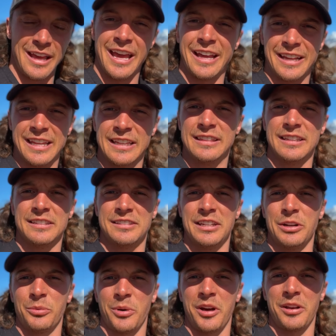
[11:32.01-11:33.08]
and get this
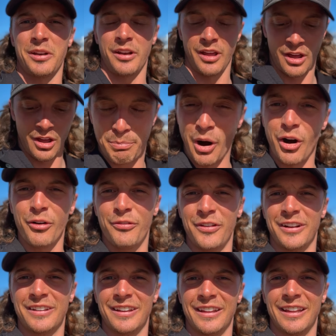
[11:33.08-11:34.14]
thing running
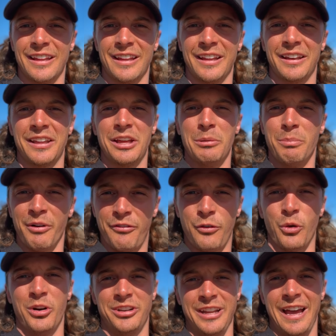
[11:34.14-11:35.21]
perfect again
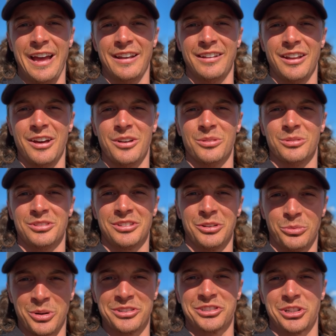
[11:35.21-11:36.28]
before dad knows
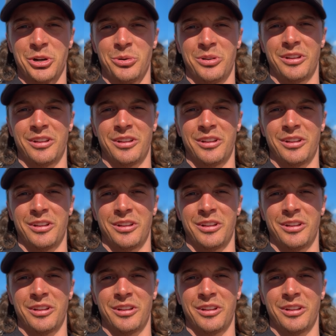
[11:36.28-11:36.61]
what's going